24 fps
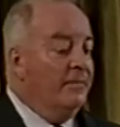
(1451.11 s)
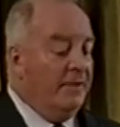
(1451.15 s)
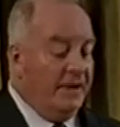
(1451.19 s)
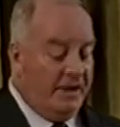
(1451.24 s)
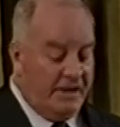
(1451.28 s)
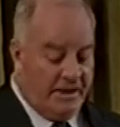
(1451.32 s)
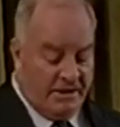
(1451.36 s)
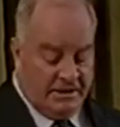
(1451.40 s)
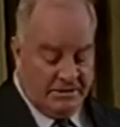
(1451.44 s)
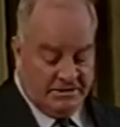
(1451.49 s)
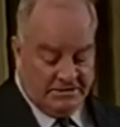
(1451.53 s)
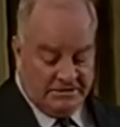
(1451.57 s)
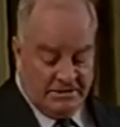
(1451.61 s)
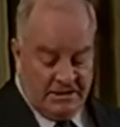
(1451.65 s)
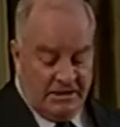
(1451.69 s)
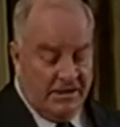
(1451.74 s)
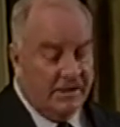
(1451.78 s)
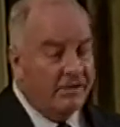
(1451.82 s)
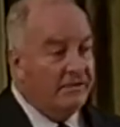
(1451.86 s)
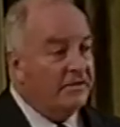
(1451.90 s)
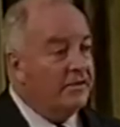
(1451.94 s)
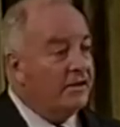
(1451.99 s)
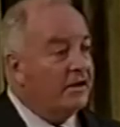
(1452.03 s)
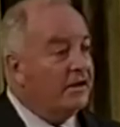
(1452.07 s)
Because
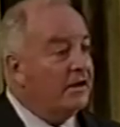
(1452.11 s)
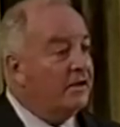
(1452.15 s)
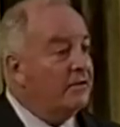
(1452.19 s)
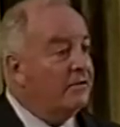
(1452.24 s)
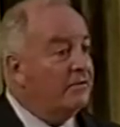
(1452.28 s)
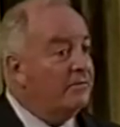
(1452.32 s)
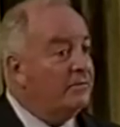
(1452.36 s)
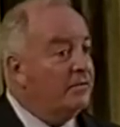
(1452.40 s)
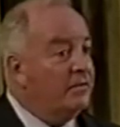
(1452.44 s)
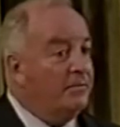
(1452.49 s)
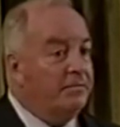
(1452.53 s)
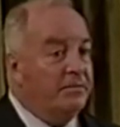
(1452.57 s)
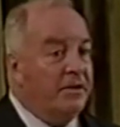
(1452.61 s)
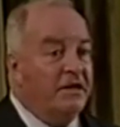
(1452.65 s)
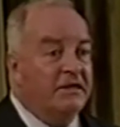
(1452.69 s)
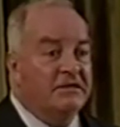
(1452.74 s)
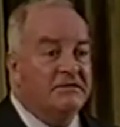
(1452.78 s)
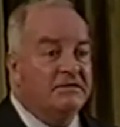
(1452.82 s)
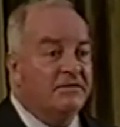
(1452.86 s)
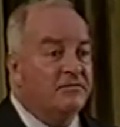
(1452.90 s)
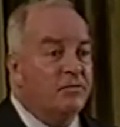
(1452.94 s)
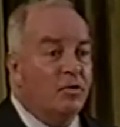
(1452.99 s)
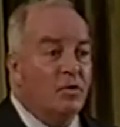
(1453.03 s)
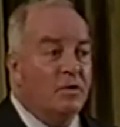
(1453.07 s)
the
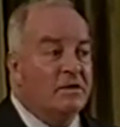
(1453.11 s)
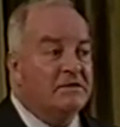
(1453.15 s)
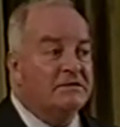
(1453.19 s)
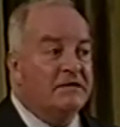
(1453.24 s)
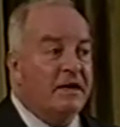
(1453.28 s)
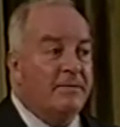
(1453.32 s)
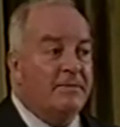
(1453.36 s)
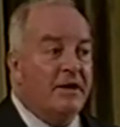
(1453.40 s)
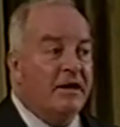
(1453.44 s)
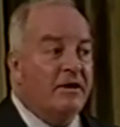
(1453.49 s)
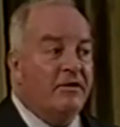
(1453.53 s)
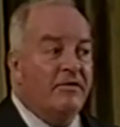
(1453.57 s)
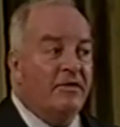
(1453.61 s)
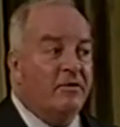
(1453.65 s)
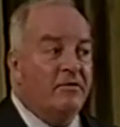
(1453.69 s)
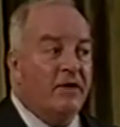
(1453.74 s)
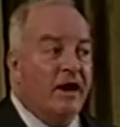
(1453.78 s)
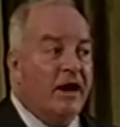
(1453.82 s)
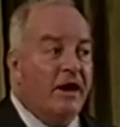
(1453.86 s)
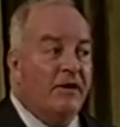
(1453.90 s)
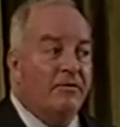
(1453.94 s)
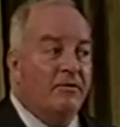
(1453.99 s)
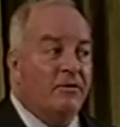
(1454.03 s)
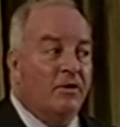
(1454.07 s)
police have always come under the
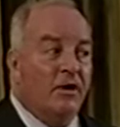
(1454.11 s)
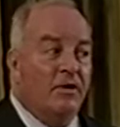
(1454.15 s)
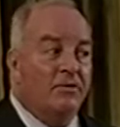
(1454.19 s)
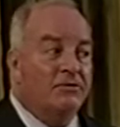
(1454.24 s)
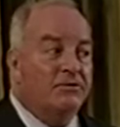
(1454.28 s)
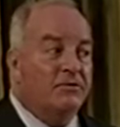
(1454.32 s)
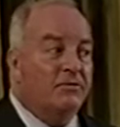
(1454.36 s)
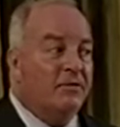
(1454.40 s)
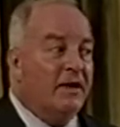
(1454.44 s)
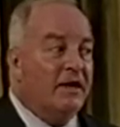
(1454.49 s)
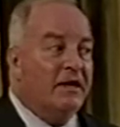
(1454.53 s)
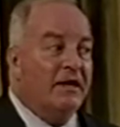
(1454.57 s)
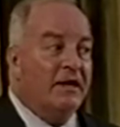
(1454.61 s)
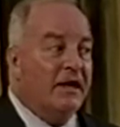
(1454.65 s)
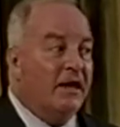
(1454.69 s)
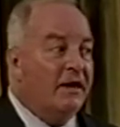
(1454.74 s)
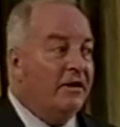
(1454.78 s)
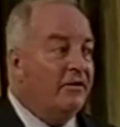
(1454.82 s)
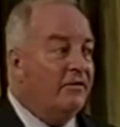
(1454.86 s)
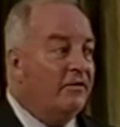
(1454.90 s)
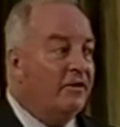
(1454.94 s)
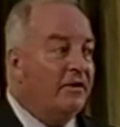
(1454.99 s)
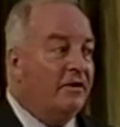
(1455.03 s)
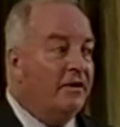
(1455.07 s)
crown, not
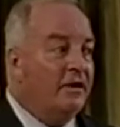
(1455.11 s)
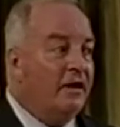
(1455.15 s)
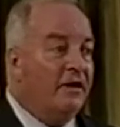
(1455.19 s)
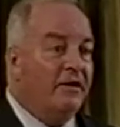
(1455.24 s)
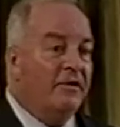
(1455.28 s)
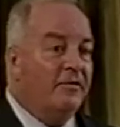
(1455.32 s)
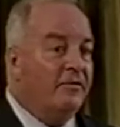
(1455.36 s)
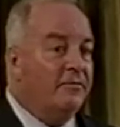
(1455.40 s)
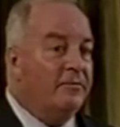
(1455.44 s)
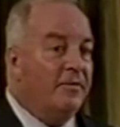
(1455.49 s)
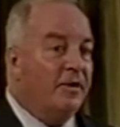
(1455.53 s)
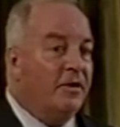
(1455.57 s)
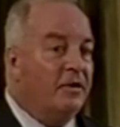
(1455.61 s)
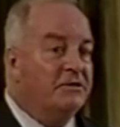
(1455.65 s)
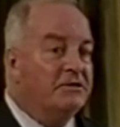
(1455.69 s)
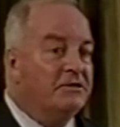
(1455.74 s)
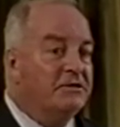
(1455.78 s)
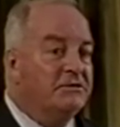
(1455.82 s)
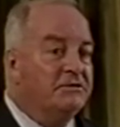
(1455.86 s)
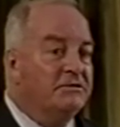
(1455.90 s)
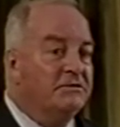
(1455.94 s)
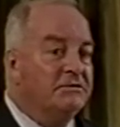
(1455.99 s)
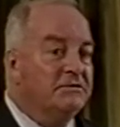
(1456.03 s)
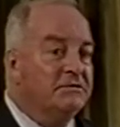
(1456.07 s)
directly under the
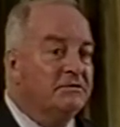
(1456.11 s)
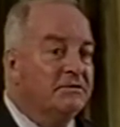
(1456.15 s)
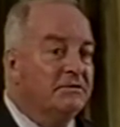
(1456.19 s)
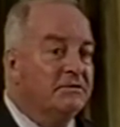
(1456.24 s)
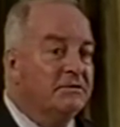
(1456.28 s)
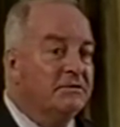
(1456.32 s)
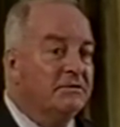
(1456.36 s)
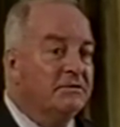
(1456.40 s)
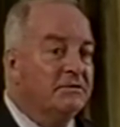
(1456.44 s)
politicians.